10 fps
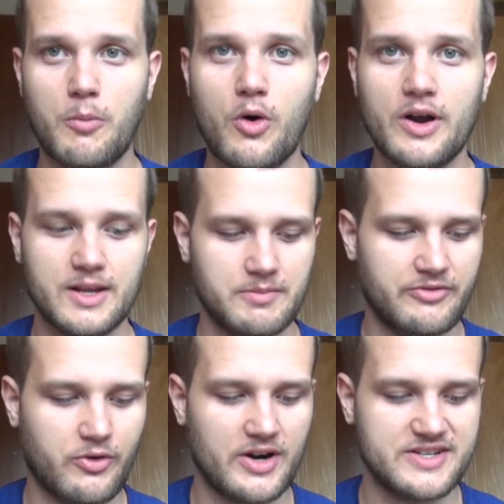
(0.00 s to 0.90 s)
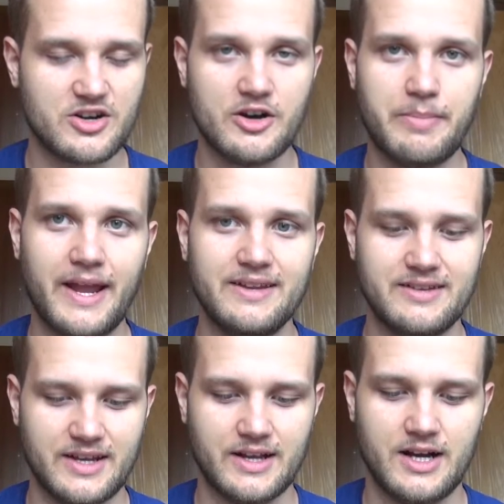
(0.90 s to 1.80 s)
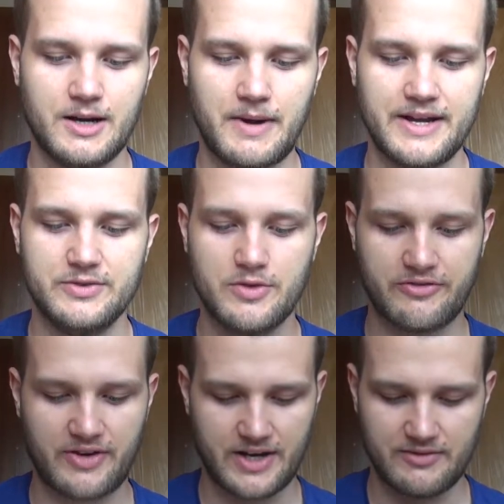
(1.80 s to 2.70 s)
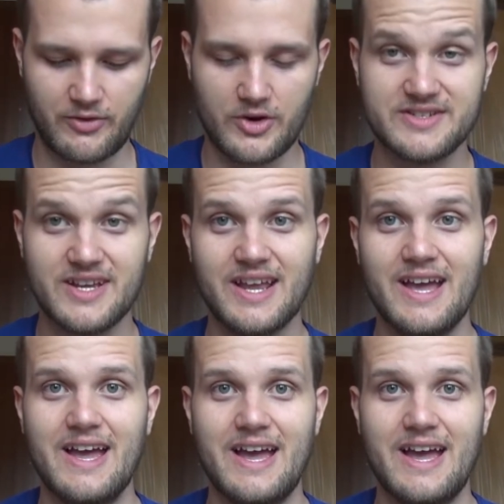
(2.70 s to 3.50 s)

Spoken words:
morning before I start painting, I do the final voicing,